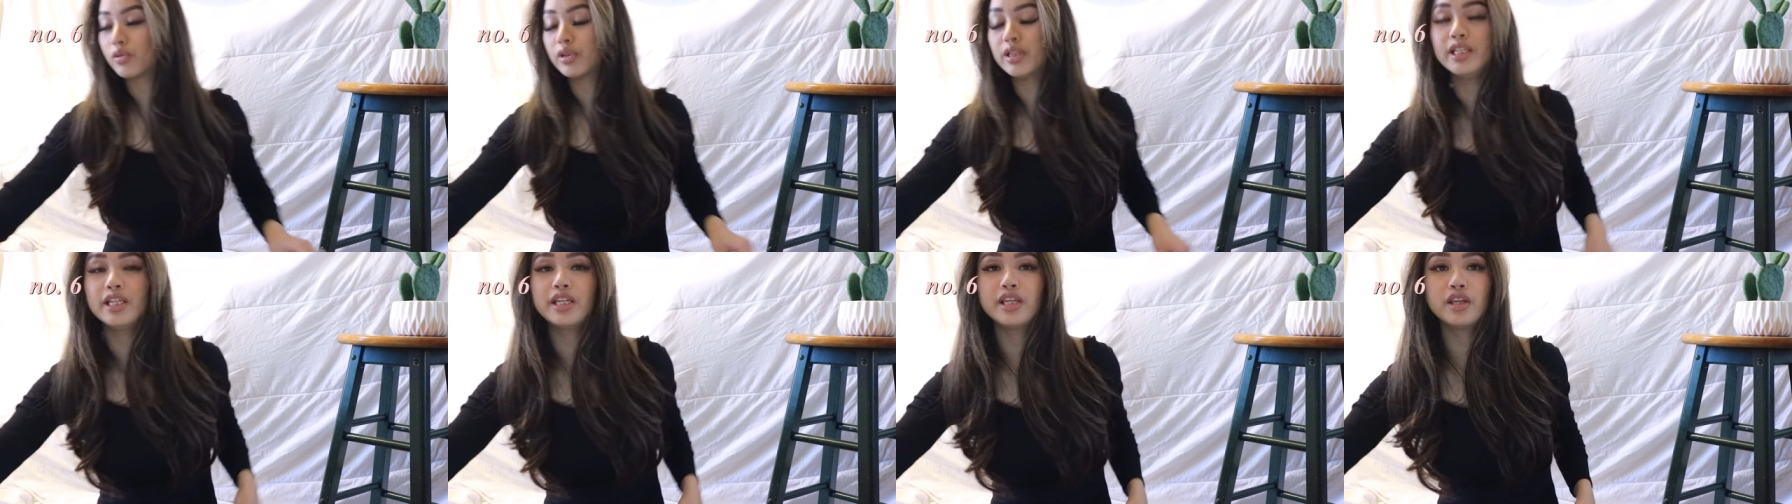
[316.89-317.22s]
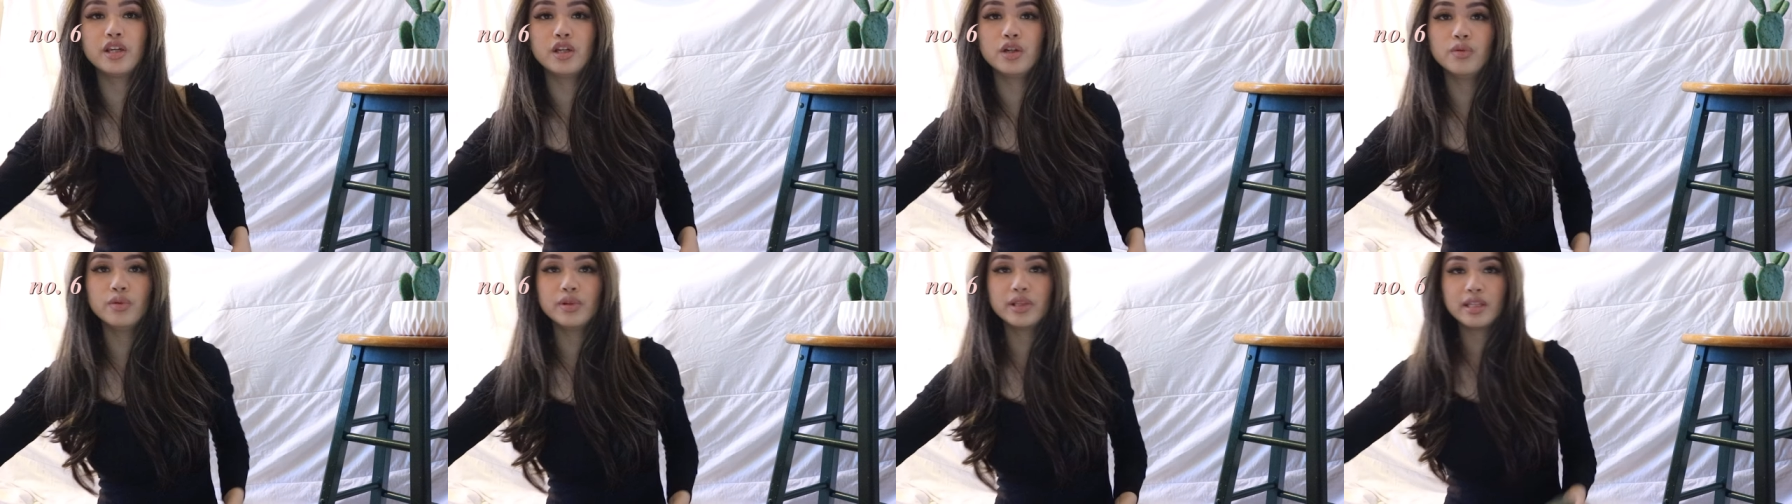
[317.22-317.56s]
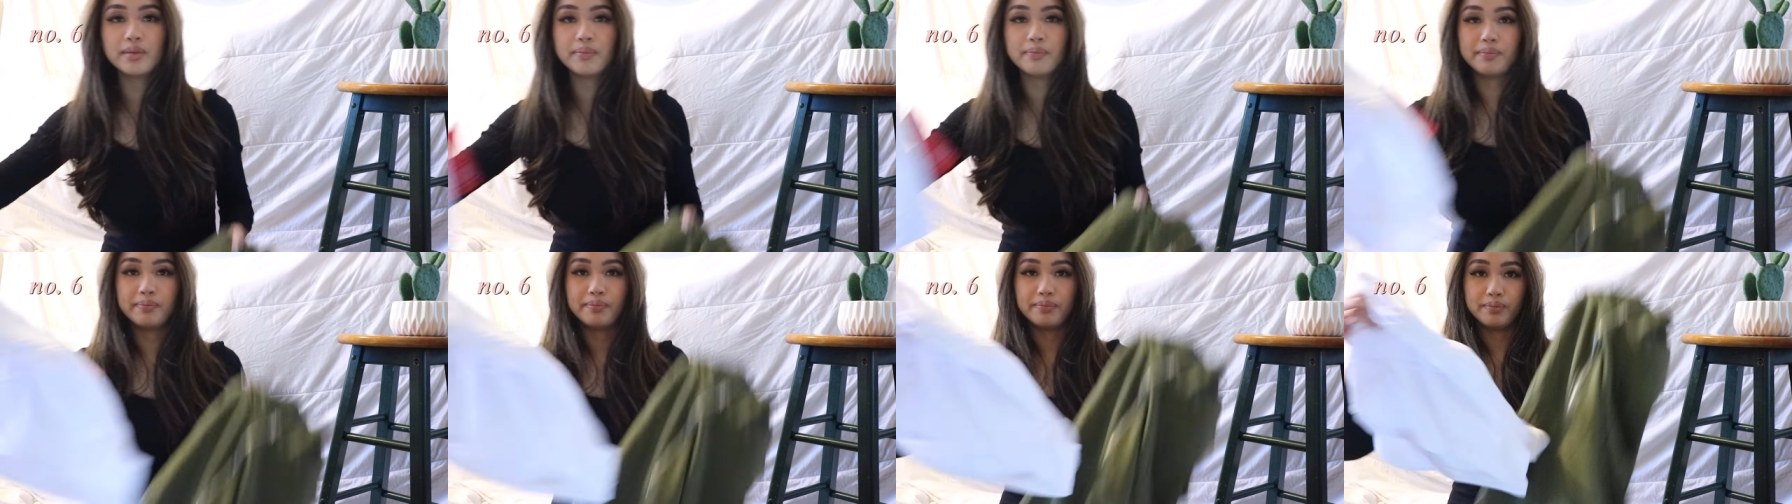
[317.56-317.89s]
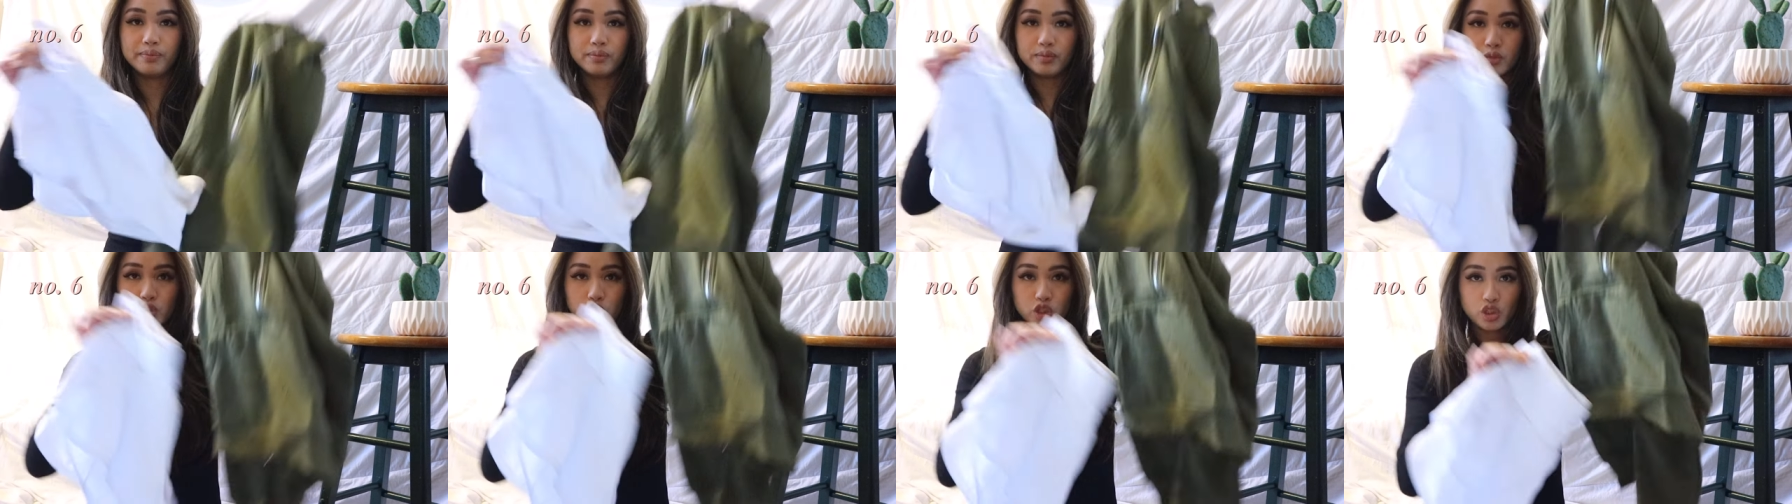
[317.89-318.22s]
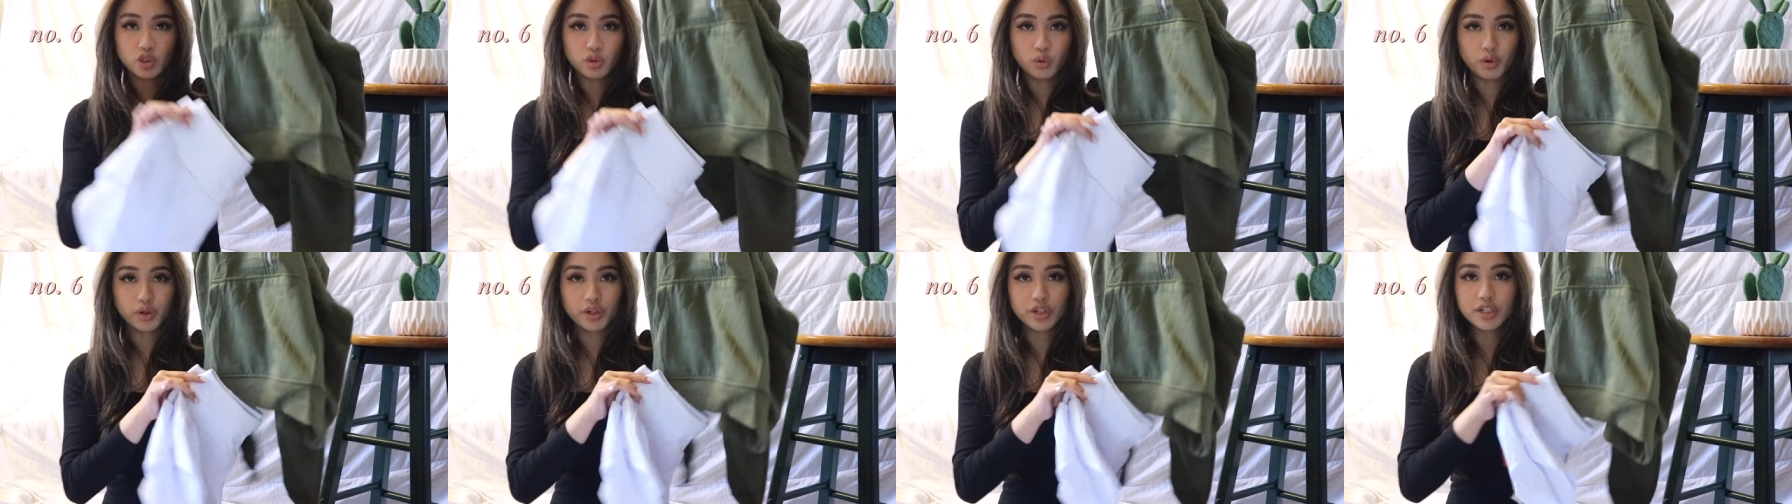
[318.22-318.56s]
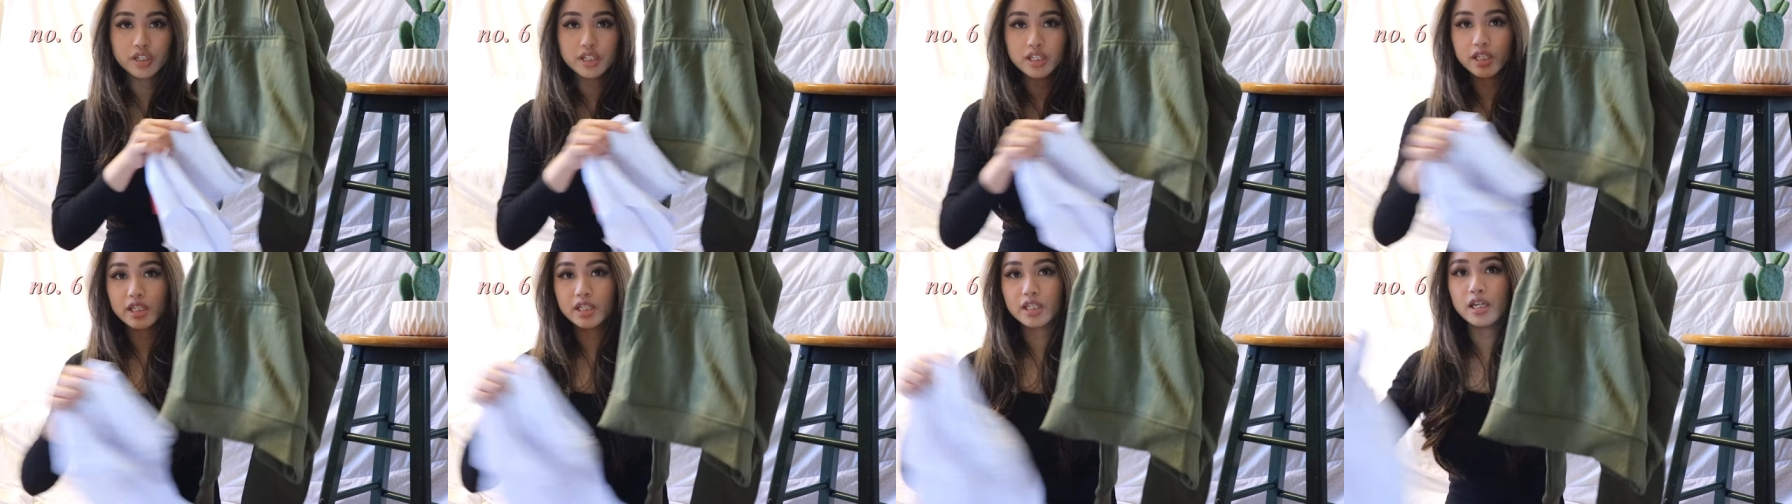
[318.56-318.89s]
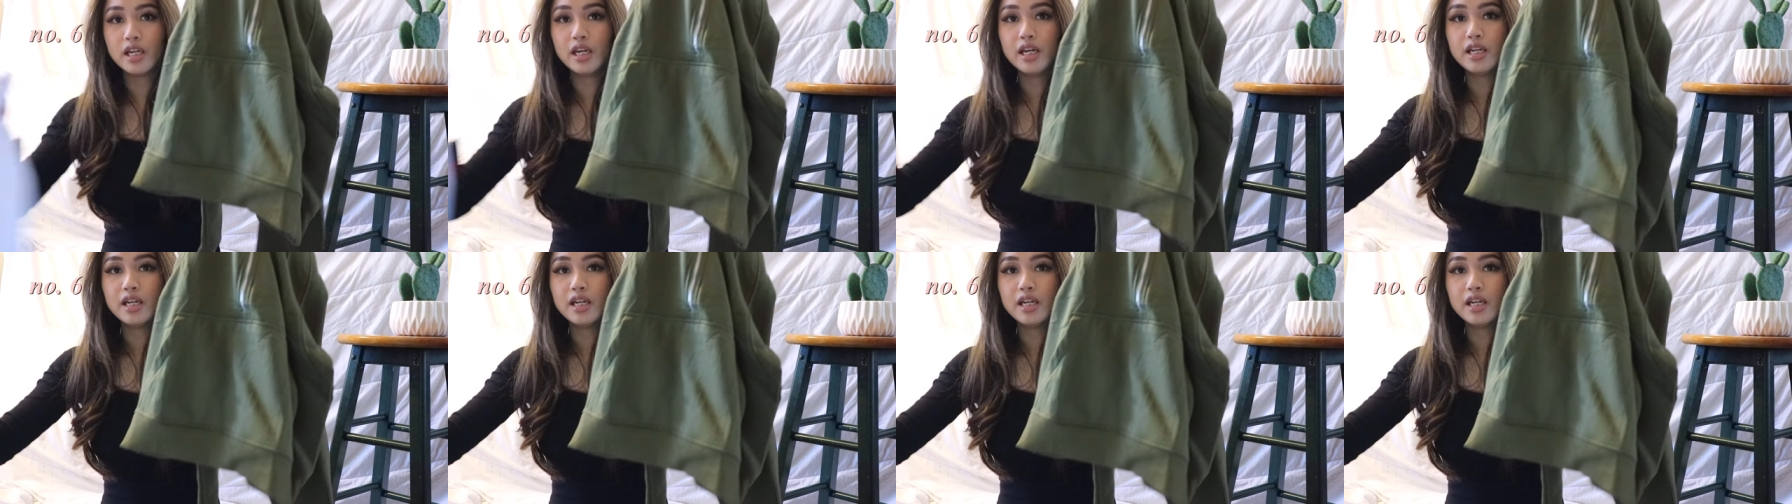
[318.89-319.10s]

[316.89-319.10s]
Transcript: really cute with the shorts.